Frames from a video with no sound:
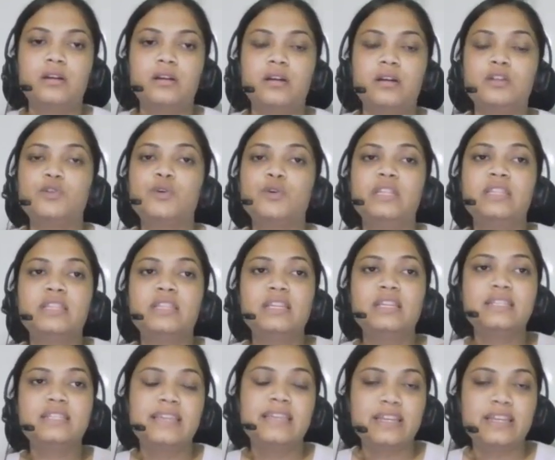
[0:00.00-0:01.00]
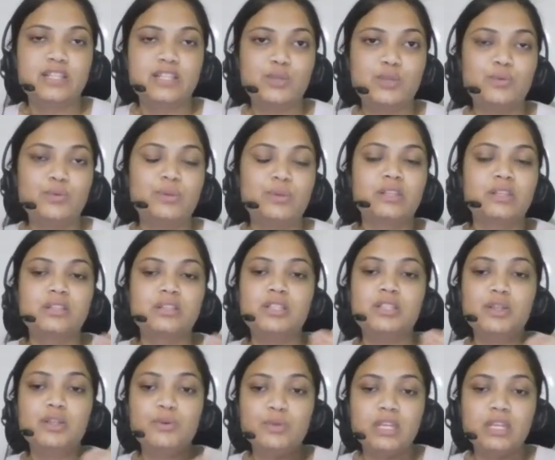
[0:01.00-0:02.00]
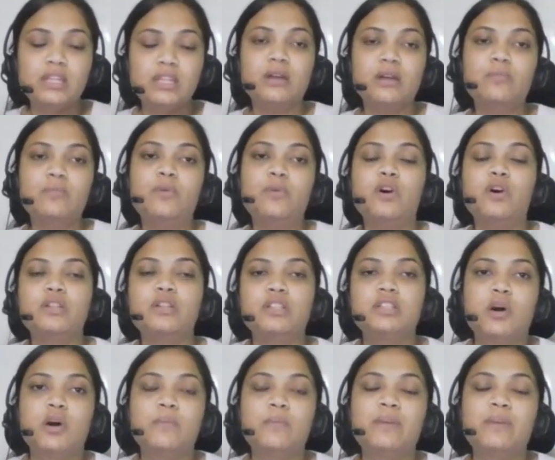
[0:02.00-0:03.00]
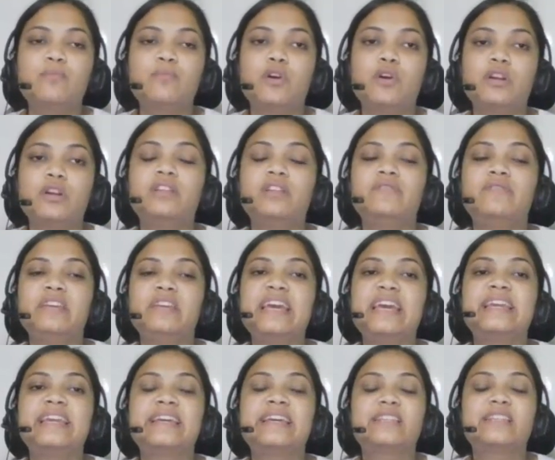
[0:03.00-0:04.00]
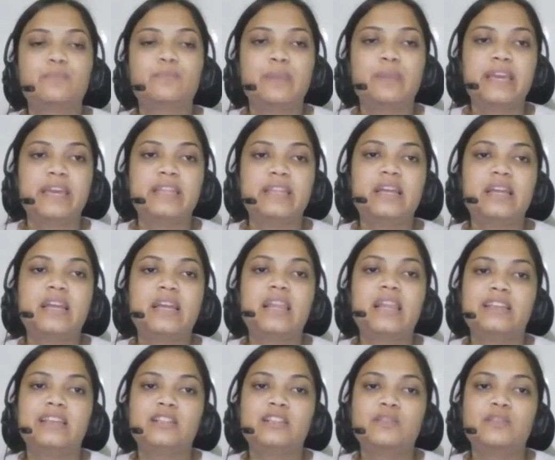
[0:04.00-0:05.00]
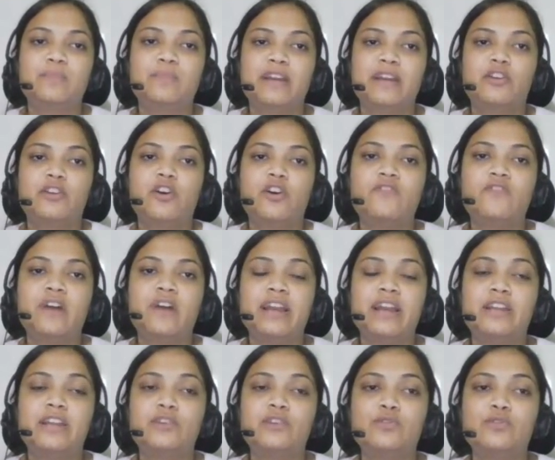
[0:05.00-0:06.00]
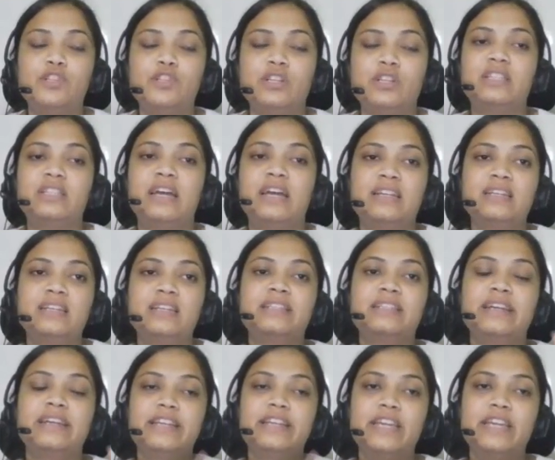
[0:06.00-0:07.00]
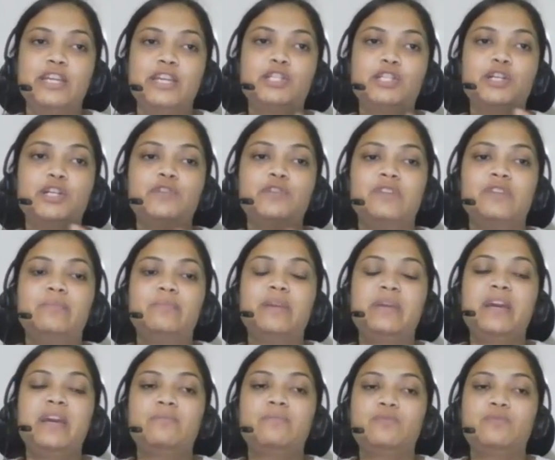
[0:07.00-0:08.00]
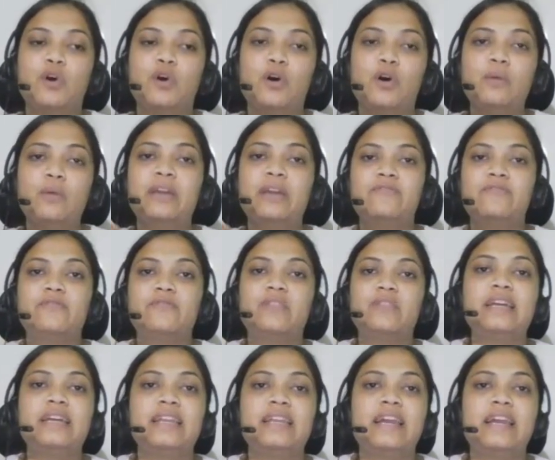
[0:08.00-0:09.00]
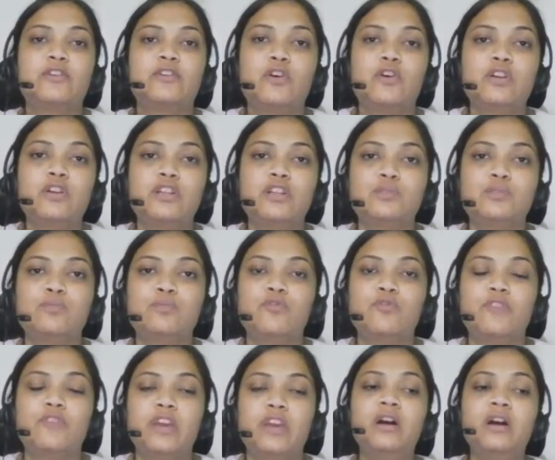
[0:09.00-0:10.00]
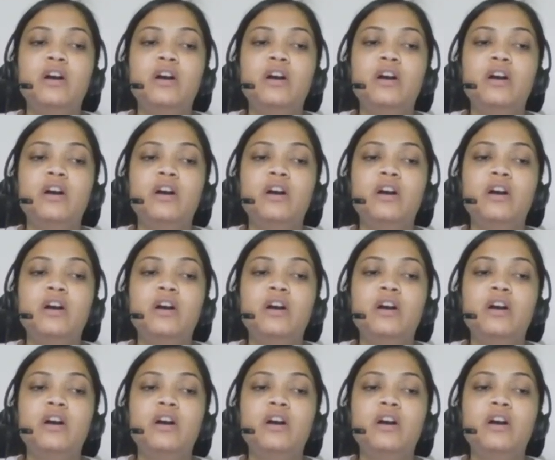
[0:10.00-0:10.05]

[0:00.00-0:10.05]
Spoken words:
So in this case, students, using the Bohr's atomic model, we can explain the line spectra of hydrogen. That is, radiation will be absorbed if the electron is moving